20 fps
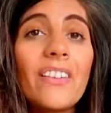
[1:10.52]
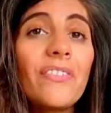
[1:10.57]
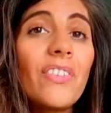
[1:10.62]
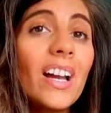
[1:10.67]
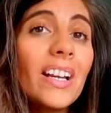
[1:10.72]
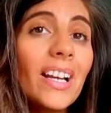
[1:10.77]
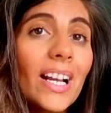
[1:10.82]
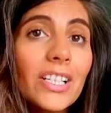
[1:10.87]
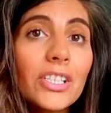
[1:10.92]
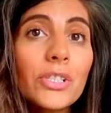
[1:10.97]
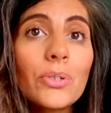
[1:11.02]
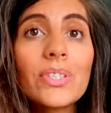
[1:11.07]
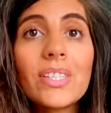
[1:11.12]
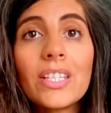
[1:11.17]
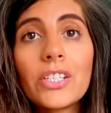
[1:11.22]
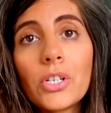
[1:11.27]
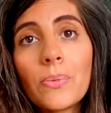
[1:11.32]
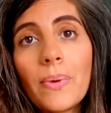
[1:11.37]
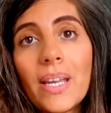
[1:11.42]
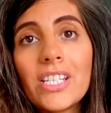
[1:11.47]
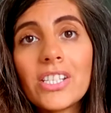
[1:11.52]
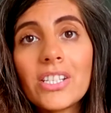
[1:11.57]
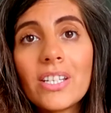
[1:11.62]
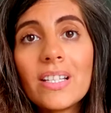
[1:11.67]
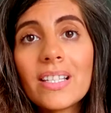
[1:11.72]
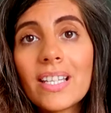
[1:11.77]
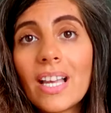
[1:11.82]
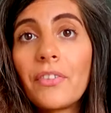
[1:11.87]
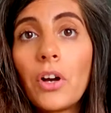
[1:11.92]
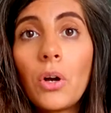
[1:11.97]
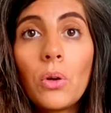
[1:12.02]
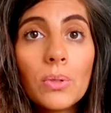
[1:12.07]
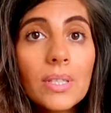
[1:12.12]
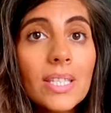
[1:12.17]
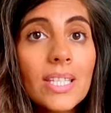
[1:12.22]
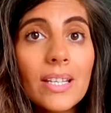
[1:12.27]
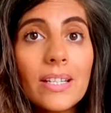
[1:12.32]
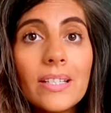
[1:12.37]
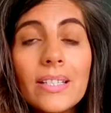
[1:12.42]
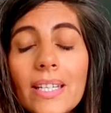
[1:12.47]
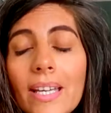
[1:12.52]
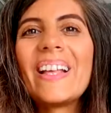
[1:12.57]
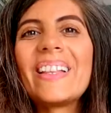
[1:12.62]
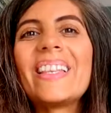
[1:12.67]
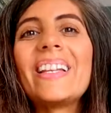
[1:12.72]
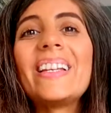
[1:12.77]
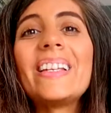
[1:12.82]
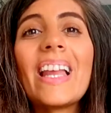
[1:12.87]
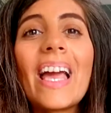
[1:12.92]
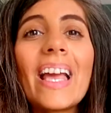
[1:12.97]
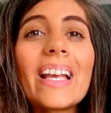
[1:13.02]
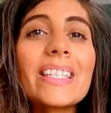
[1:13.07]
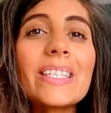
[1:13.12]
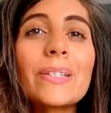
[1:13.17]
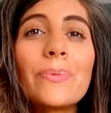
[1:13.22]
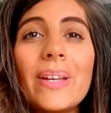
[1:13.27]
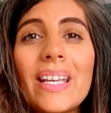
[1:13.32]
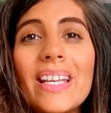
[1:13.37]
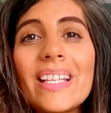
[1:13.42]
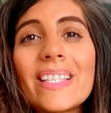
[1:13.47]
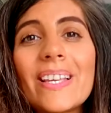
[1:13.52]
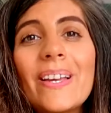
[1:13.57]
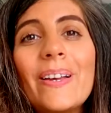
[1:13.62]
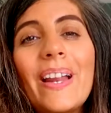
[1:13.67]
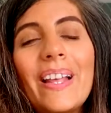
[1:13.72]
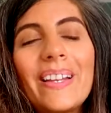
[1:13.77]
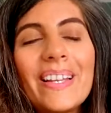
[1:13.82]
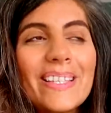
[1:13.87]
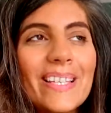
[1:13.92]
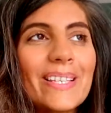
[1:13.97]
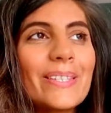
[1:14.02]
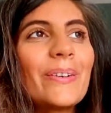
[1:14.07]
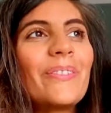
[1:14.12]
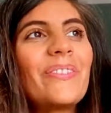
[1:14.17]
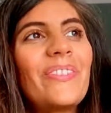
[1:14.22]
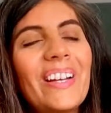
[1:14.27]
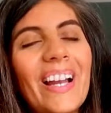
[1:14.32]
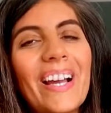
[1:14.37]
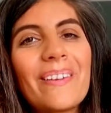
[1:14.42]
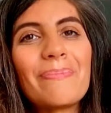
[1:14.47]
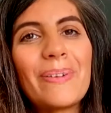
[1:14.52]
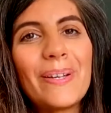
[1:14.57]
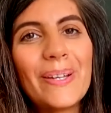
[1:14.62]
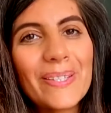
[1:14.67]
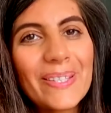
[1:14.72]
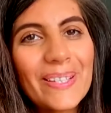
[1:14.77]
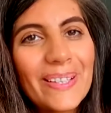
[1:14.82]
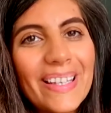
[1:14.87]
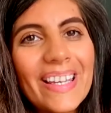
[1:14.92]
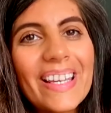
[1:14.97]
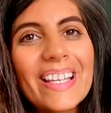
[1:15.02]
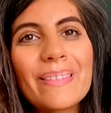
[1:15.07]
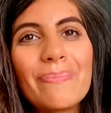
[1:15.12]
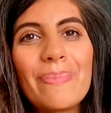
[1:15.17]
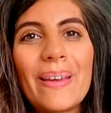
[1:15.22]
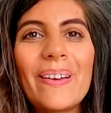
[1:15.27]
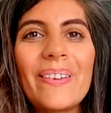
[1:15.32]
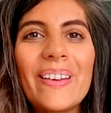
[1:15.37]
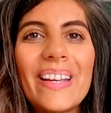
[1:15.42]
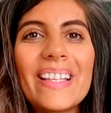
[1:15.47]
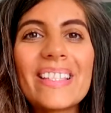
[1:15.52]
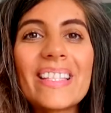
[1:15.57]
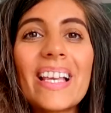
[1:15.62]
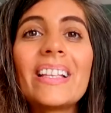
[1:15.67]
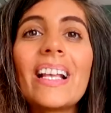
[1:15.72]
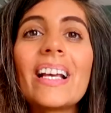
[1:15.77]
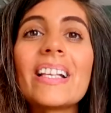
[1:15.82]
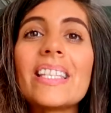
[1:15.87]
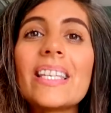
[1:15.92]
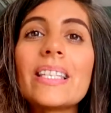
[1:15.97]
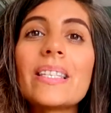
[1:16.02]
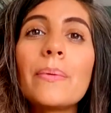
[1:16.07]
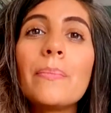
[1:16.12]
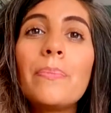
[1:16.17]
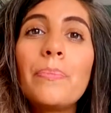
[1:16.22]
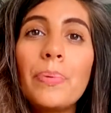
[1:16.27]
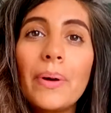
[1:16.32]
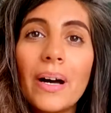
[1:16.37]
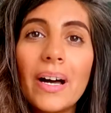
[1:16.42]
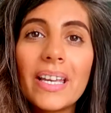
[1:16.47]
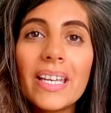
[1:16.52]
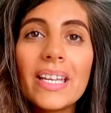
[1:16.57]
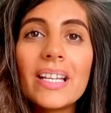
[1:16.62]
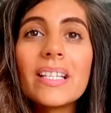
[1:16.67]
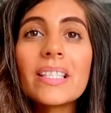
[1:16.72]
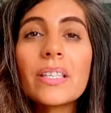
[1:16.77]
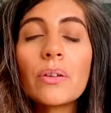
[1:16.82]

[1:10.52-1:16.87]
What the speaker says: financial situations have altered. The next reason, and this is something I personally experienced, and that is buyer's